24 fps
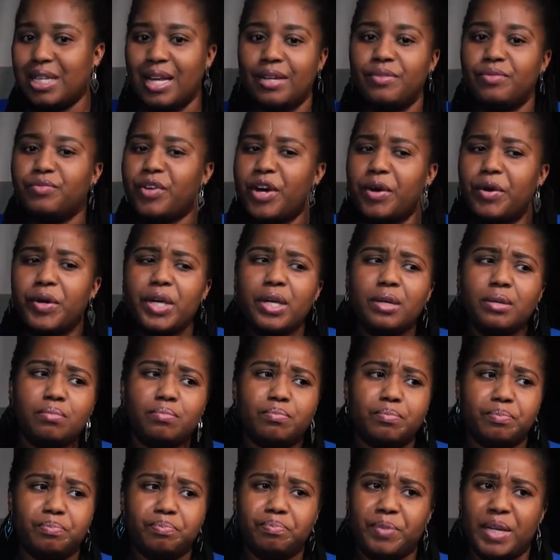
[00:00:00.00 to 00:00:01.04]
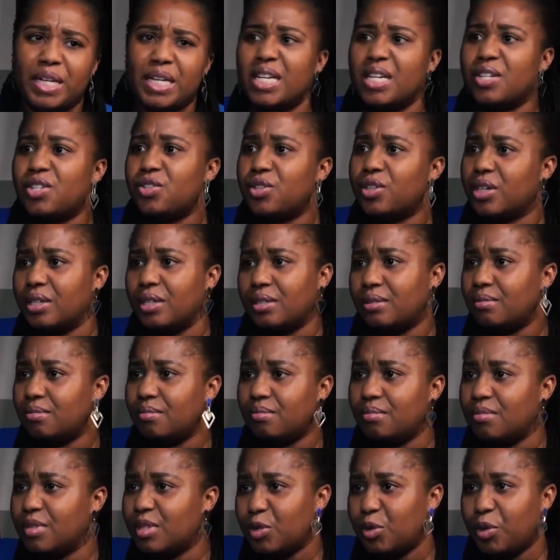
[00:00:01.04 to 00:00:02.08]
And very pedestrian
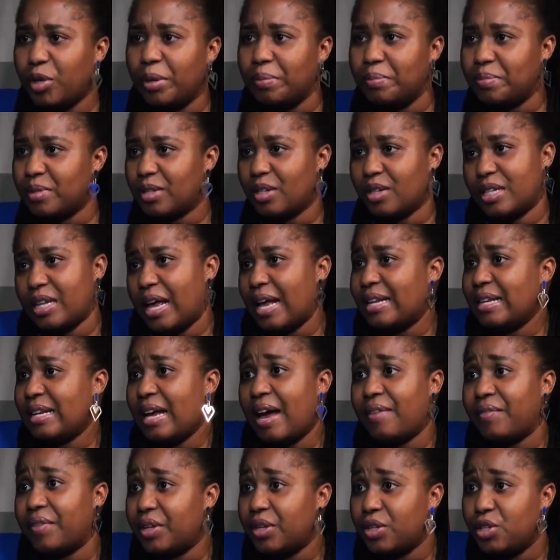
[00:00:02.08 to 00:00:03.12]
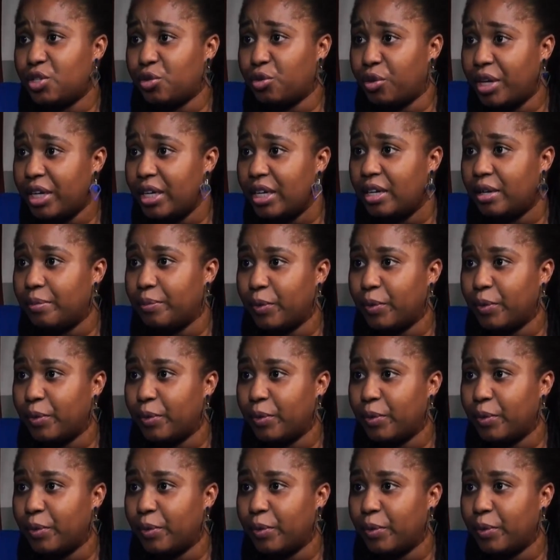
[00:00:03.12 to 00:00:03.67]
script because I didn't have any training.